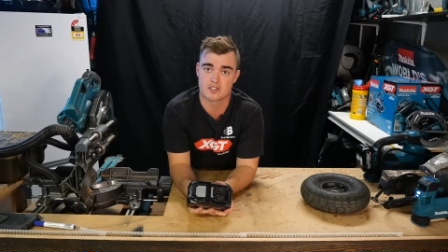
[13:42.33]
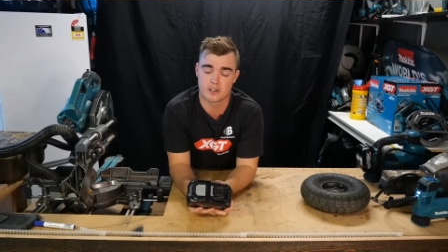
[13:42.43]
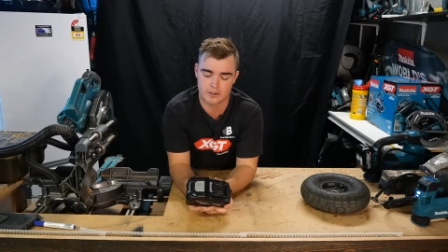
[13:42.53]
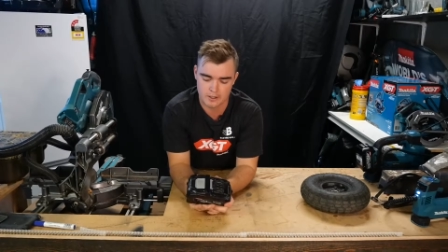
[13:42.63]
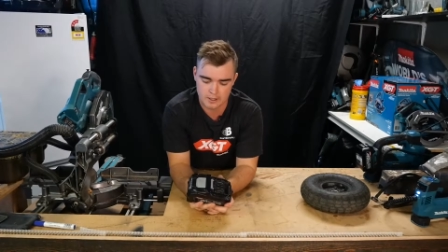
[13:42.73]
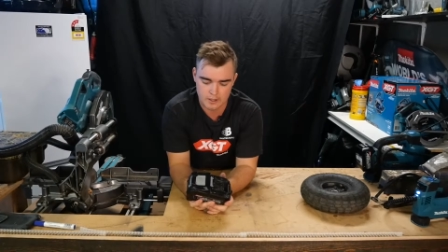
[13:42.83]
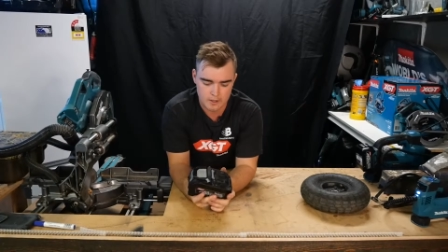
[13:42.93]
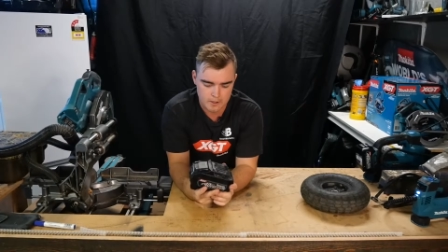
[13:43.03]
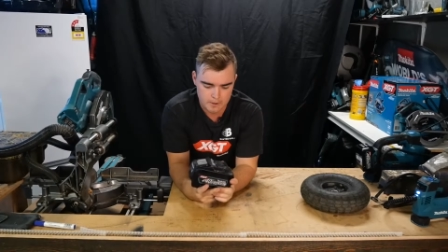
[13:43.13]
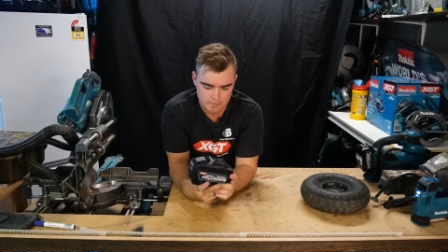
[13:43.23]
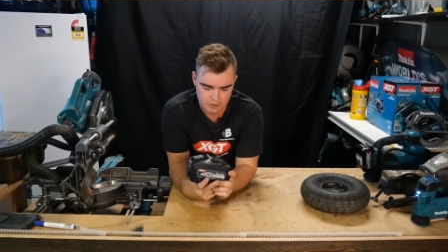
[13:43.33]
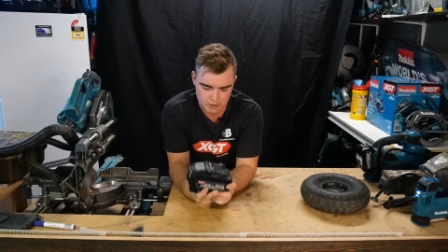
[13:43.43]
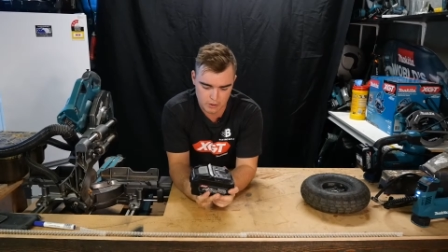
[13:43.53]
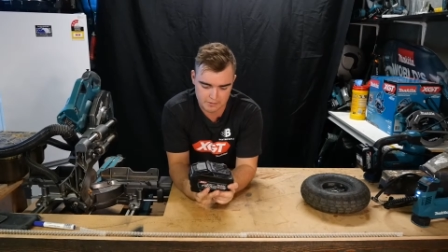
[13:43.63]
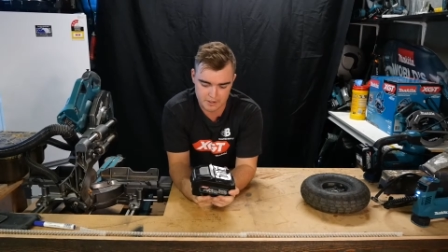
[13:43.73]
So you
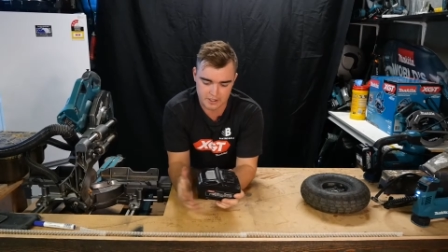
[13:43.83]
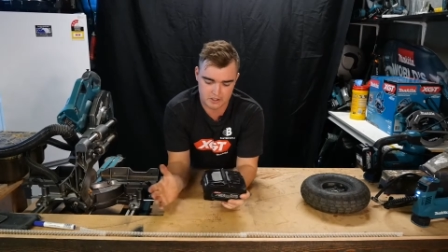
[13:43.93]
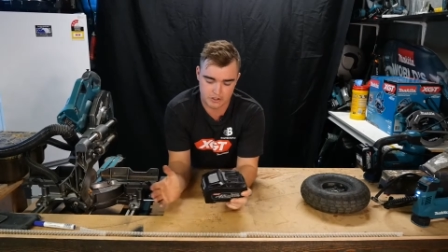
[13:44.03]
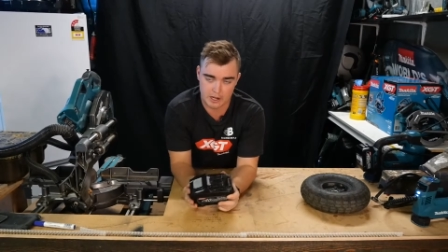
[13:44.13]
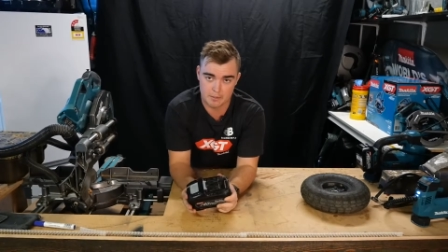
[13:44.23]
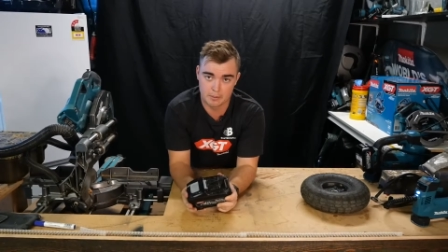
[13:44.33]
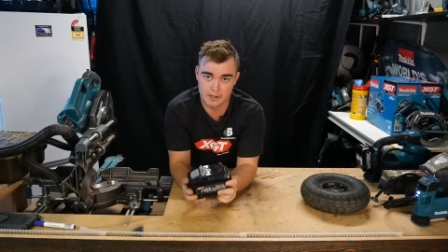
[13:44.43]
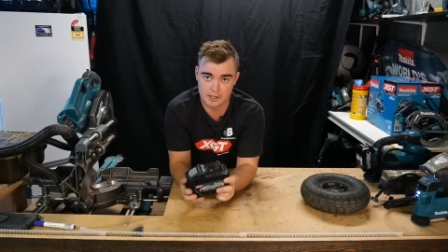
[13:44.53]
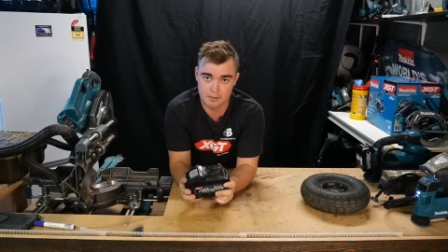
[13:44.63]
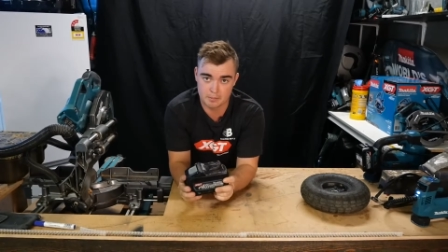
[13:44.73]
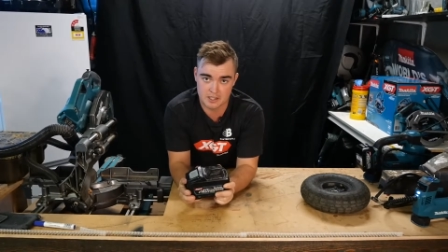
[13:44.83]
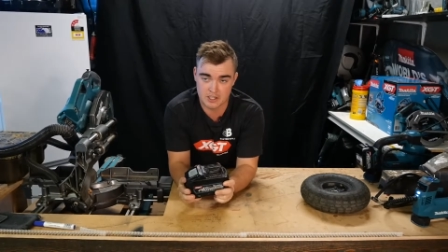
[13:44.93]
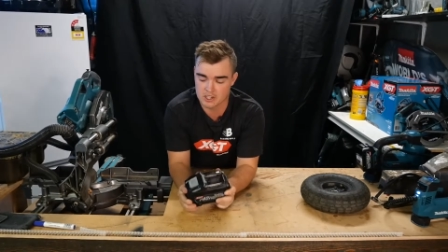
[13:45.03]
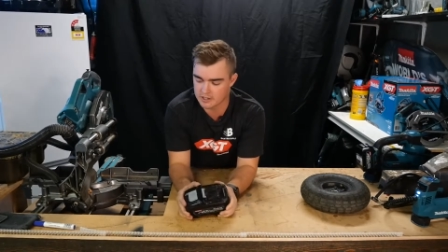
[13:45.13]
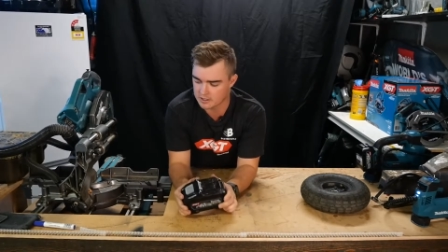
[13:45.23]
do have that extra capability
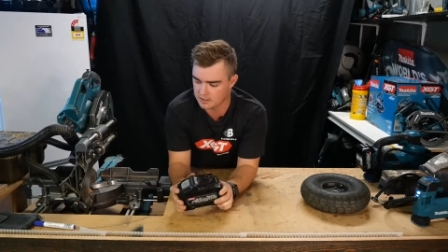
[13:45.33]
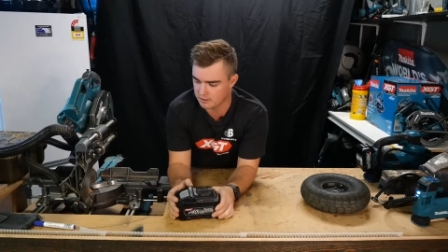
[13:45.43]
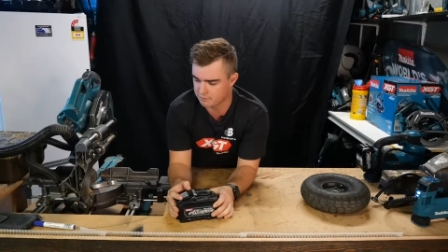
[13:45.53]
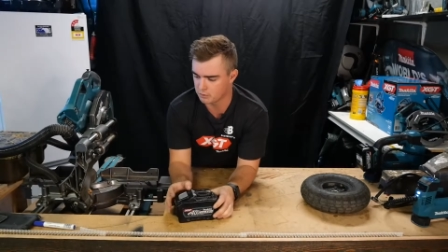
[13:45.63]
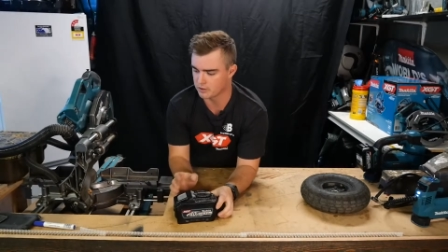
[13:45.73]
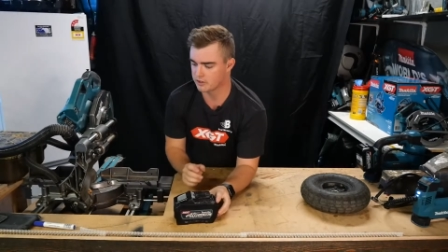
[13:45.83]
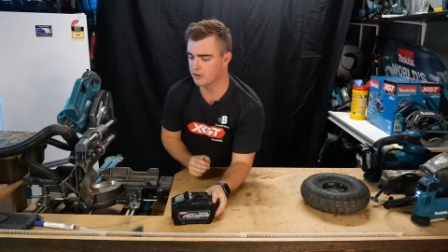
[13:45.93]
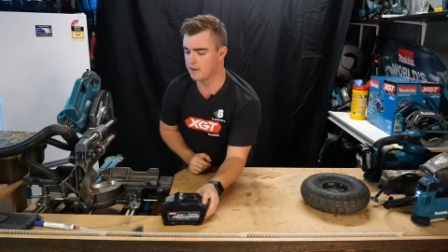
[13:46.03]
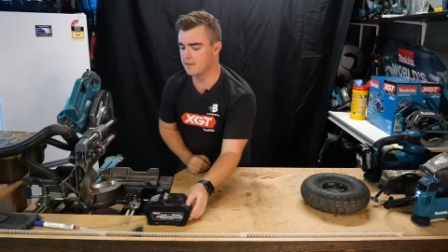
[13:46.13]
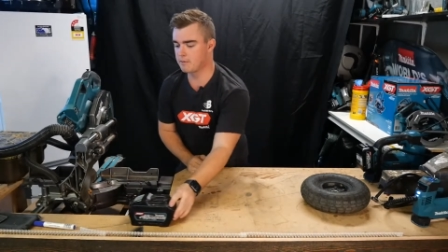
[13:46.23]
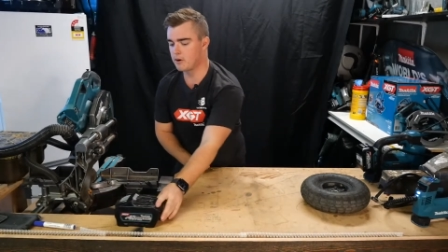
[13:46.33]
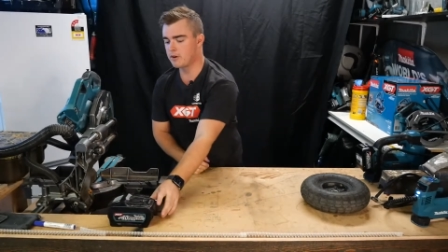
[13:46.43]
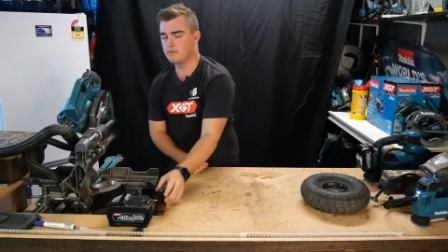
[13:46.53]
potentially if you want to go down that road.